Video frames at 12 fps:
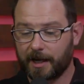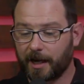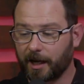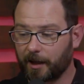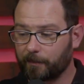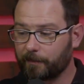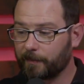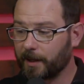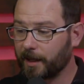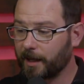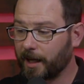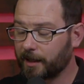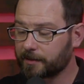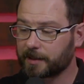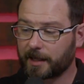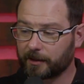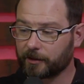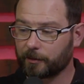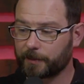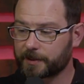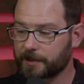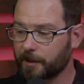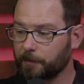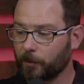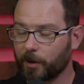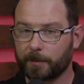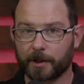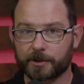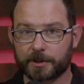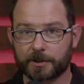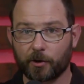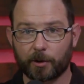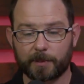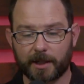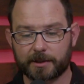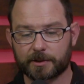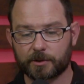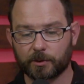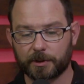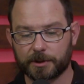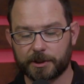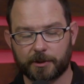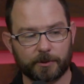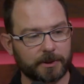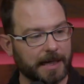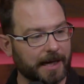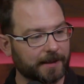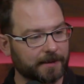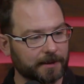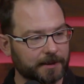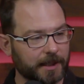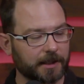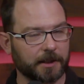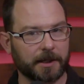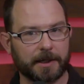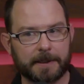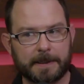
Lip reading: And a little bit to the point about just going back to school in general, I think that